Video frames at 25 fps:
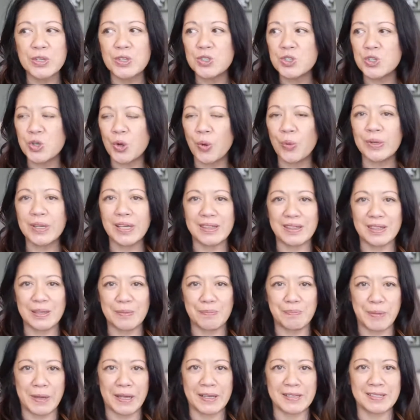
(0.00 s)
you don't get the
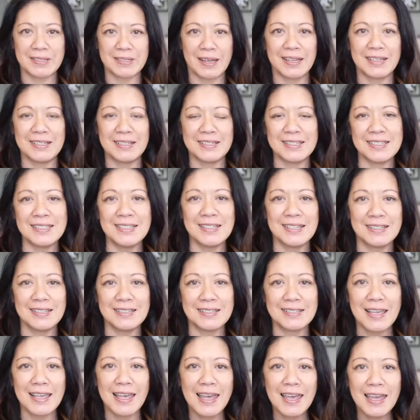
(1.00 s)
best
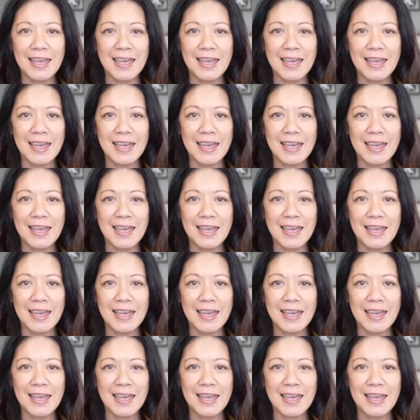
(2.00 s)
ideas.